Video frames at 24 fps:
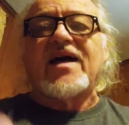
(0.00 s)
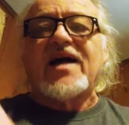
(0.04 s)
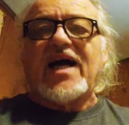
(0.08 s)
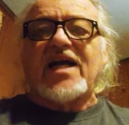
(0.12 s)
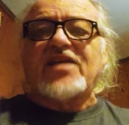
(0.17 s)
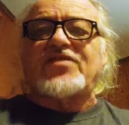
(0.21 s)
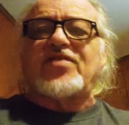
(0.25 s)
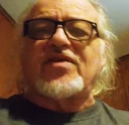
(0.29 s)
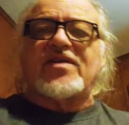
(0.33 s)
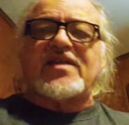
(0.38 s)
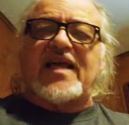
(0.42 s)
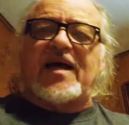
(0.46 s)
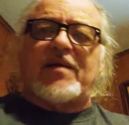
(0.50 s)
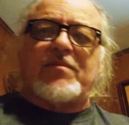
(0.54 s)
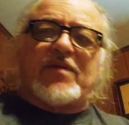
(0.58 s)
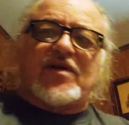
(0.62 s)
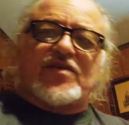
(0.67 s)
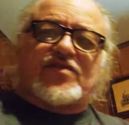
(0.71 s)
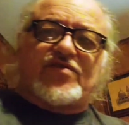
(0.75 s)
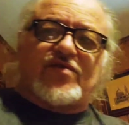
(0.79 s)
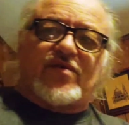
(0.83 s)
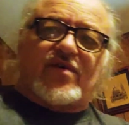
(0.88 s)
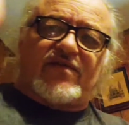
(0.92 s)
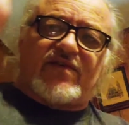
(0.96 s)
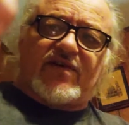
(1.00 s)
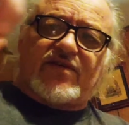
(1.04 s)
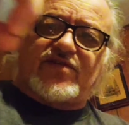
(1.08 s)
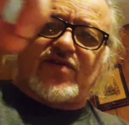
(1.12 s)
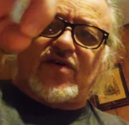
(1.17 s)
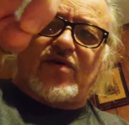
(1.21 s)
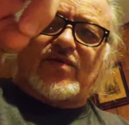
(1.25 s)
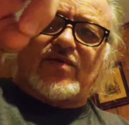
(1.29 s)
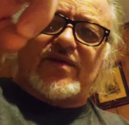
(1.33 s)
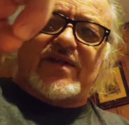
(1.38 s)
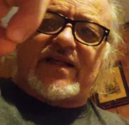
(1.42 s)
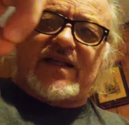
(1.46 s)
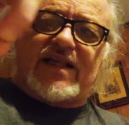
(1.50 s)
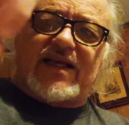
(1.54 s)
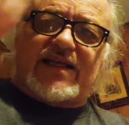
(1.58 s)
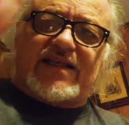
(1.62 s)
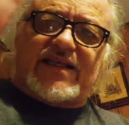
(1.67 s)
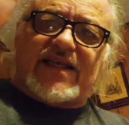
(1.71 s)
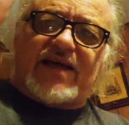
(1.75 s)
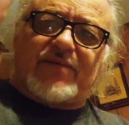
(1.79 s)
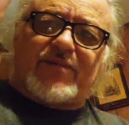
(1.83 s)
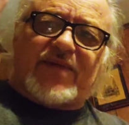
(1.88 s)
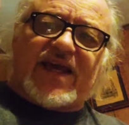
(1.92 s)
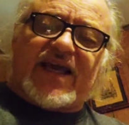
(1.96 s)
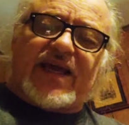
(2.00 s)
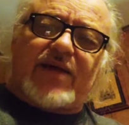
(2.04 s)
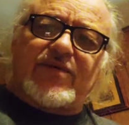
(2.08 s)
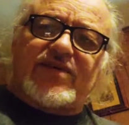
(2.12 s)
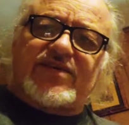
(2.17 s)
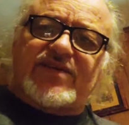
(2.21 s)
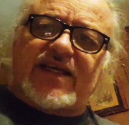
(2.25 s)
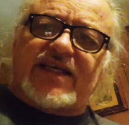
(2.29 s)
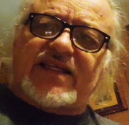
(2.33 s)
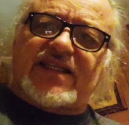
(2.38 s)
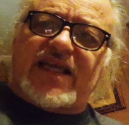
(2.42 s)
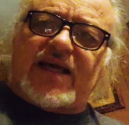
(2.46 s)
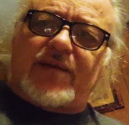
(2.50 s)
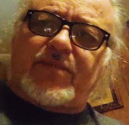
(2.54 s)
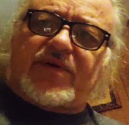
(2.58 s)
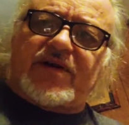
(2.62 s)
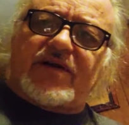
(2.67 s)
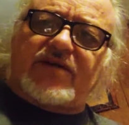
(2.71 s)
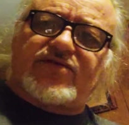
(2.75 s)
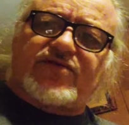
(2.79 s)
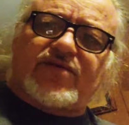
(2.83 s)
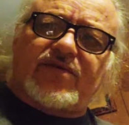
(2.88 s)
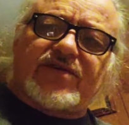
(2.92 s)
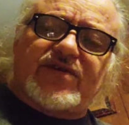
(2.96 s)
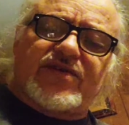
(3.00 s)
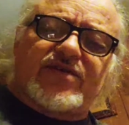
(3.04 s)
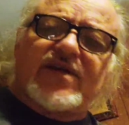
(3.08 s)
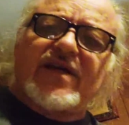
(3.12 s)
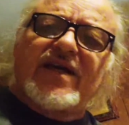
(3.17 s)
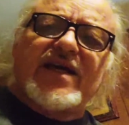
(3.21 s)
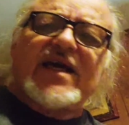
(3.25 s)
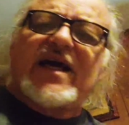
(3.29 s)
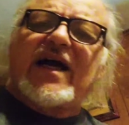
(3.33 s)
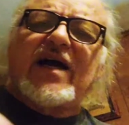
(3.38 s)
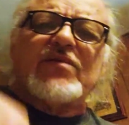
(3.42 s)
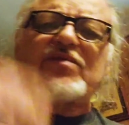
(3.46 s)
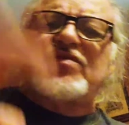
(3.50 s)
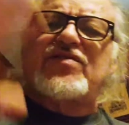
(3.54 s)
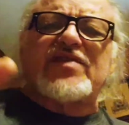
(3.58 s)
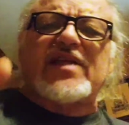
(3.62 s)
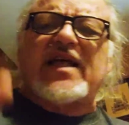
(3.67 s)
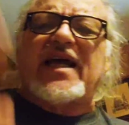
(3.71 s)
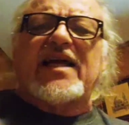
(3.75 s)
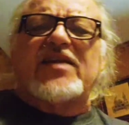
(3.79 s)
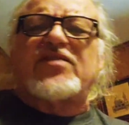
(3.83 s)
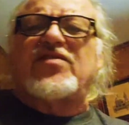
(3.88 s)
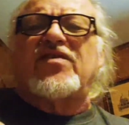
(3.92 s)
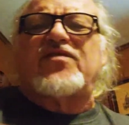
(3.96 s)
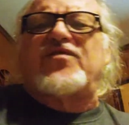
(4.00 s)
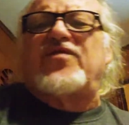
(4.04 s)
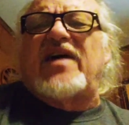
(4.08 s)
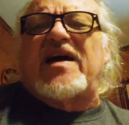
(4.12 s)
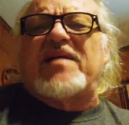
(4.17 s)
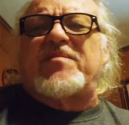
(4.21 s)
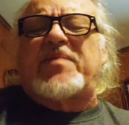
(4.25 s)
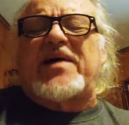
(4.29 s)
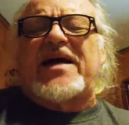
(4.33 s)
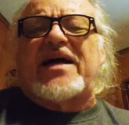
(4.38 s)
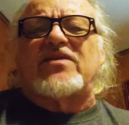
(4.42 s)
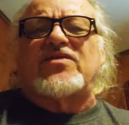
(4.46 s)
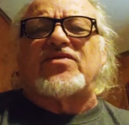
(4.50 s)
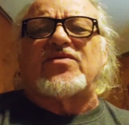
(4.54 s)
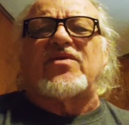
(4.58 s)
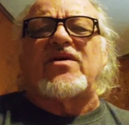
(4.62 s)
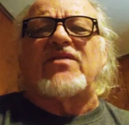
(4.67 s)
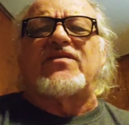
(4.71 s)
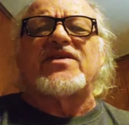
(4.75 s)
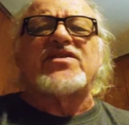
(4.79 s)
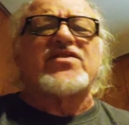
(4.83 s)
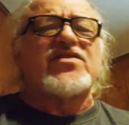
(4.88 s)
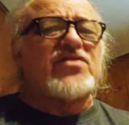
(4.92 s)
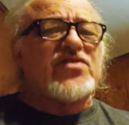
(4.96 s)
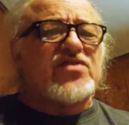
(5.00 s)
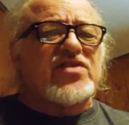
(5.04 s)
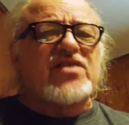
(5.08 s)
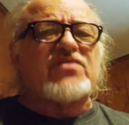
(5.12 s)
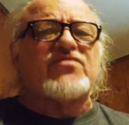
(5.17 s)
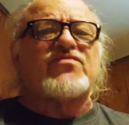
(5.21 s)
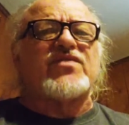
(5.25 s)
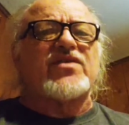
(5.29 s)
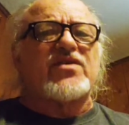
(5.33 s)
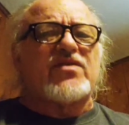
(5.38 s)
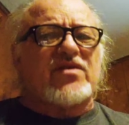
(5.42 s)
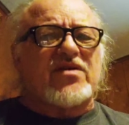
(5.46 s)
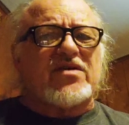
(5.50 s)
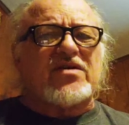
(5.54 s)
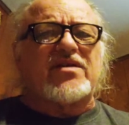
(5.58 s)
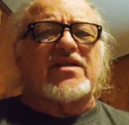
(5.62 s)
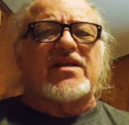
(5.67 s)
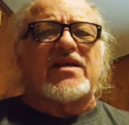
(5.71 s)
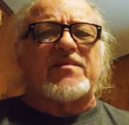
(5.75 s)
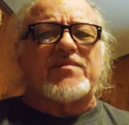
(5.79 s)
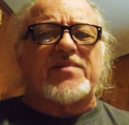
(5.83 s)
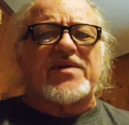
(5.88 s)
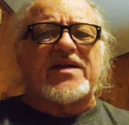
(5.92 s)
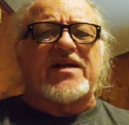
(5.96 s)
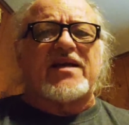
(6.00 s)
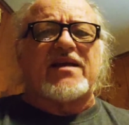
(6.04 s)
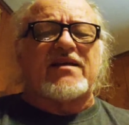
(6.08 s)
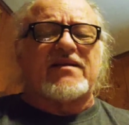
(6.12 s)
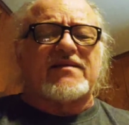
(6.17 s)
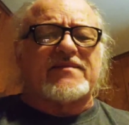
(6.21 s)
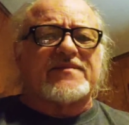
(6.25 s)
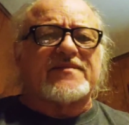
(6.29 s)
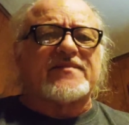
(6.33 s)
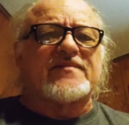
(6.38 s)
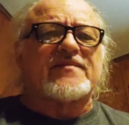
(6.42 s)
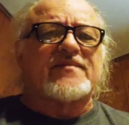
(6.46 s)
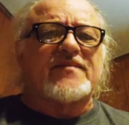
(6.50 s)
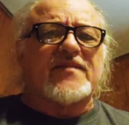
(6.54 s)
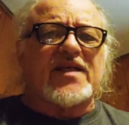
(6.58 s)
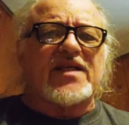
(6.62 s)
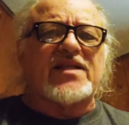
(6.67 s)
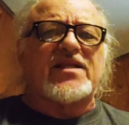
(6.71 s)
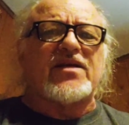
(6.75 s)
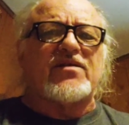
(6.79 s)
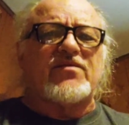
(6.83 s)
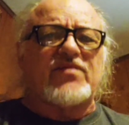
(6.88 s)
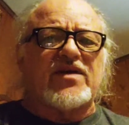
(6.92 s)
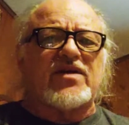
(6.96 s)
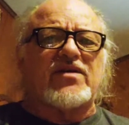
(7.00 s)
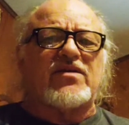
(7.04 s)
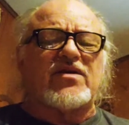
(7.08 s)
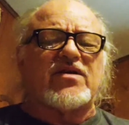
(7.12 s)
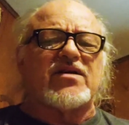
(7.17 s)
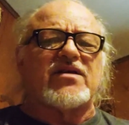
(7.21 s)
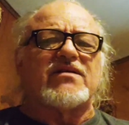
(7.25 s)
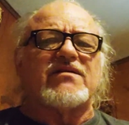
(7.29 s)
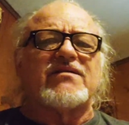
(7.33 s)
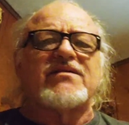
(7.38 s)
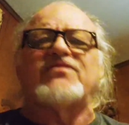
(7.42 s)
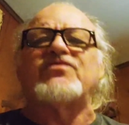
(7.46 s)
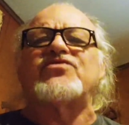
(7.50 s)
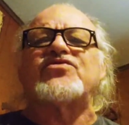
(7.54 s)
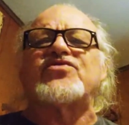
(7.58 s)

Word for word: took that much off. I was holding it like that. My hand was like that, but I took 5 pounds off. I said, you did real good there, buddy. You did real good. He was